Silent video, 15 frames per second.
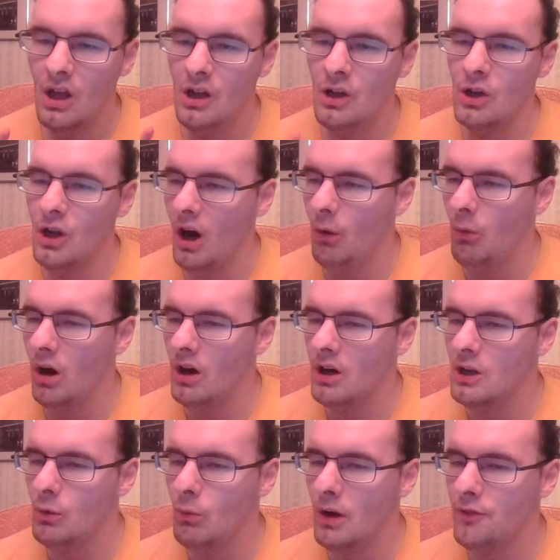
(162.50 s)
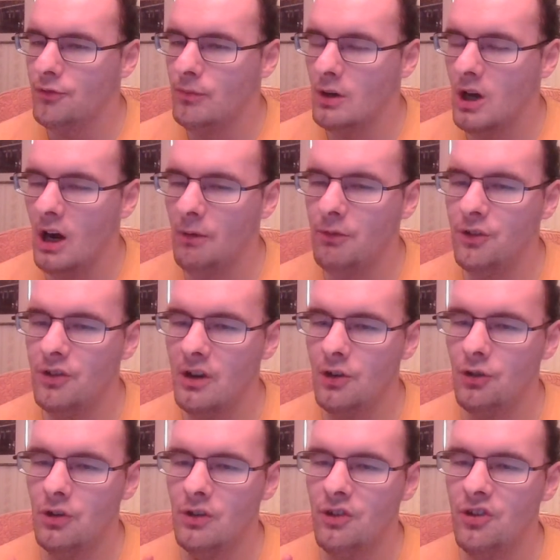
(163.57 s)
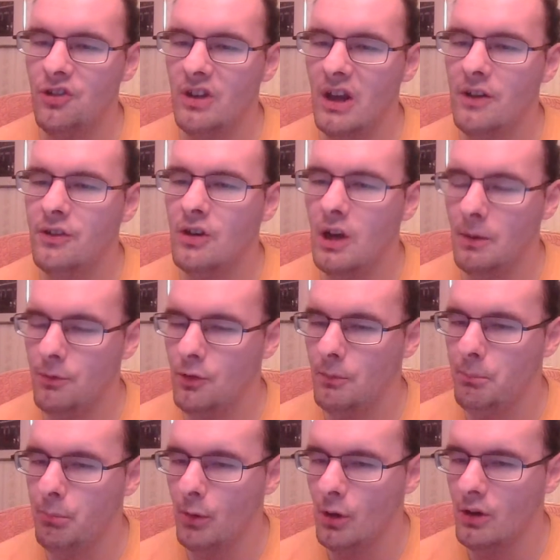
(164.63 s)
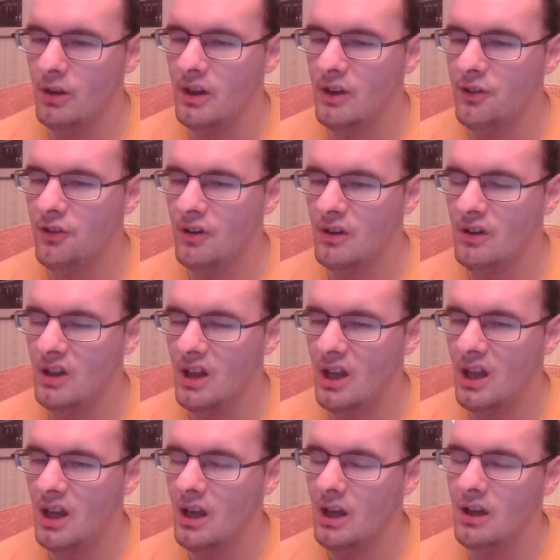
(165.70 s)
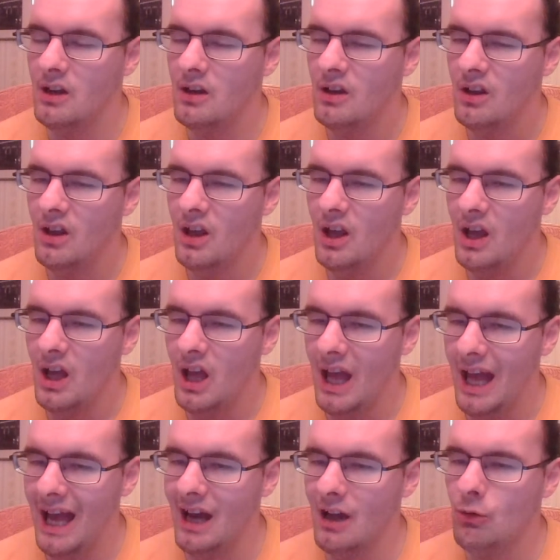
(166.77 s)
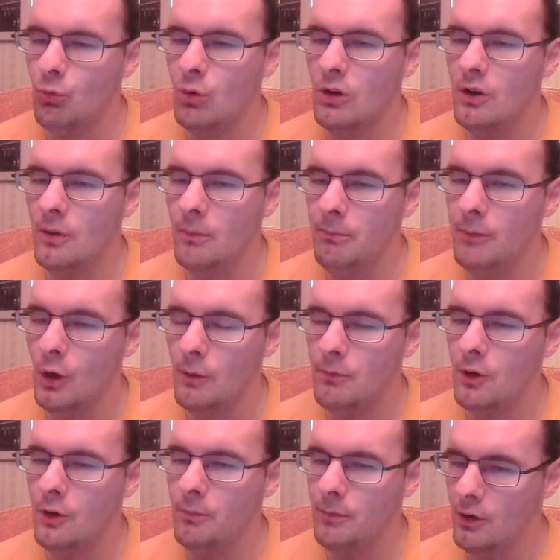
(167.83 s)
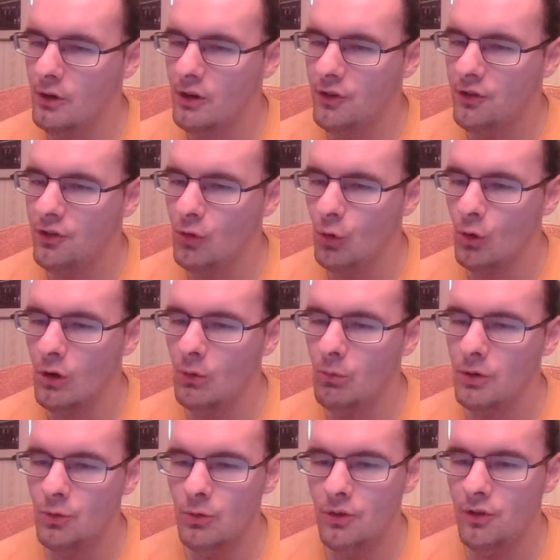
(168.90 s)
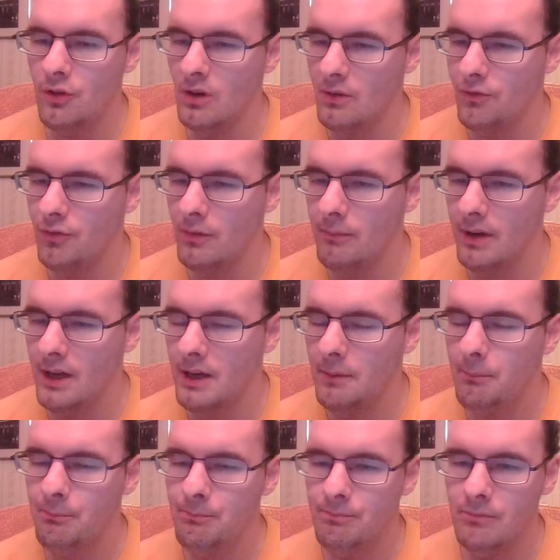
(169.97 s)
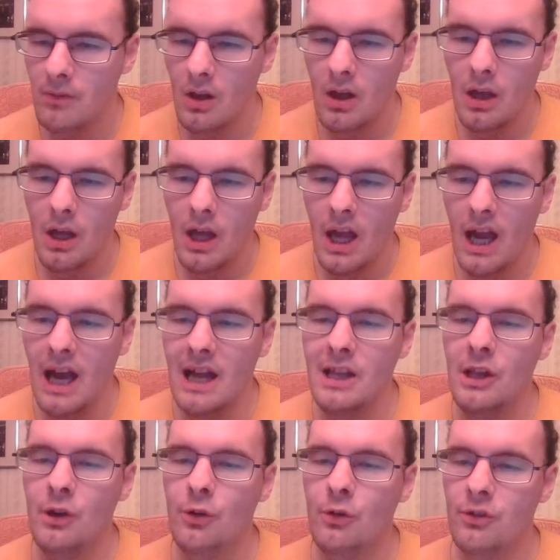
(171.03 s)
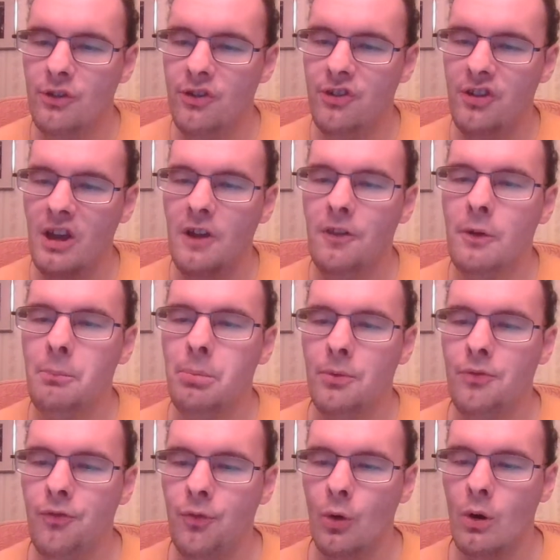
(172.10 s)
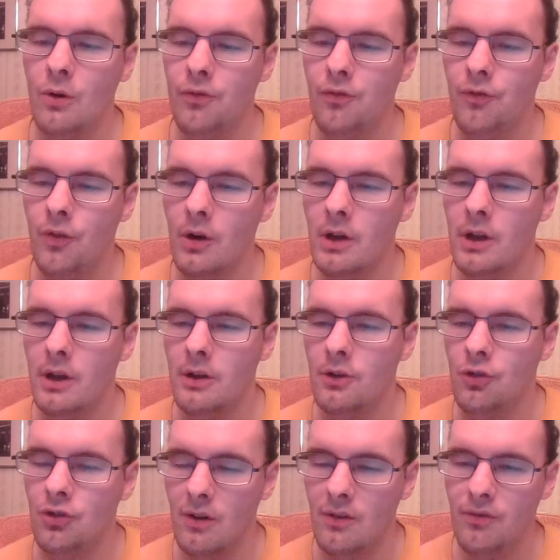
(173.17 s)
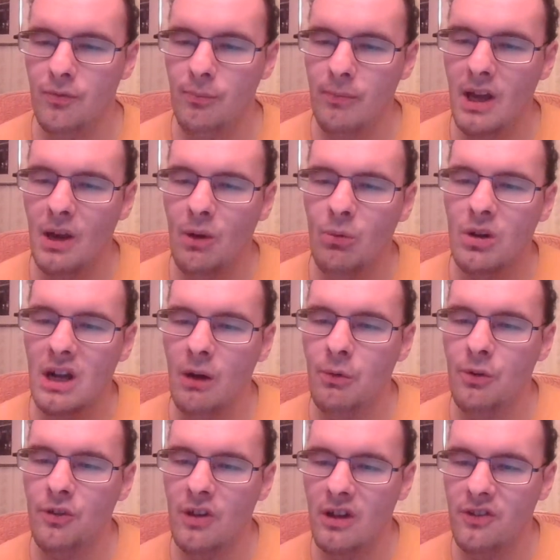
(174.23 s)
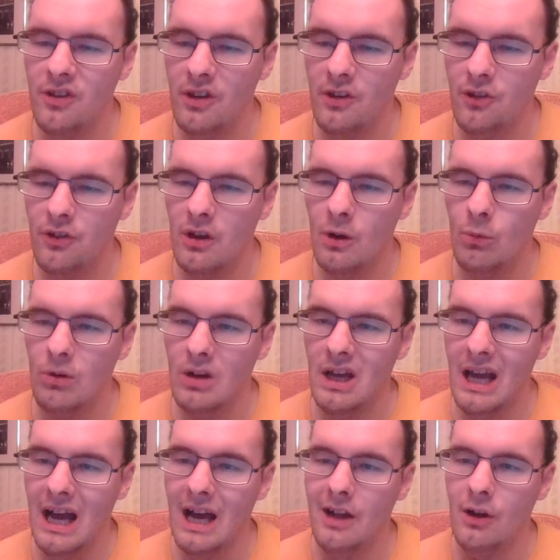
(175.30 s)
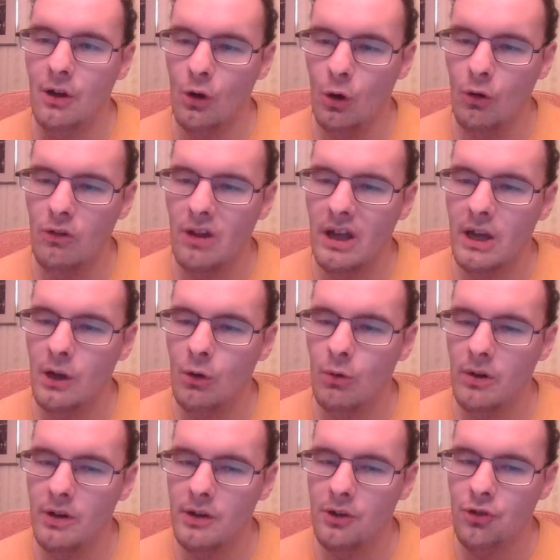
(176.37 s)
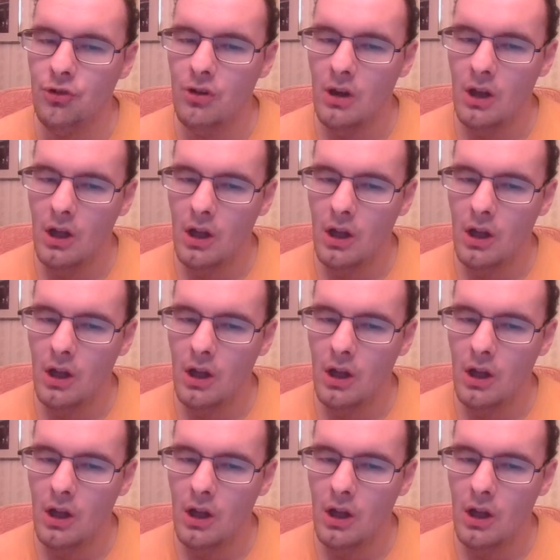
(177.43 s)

not walking away from a conversation, standing up to bullies and, and Edward Milne Community School, which was good for me. And you see the before footage of me when I was autistic, when I had no language,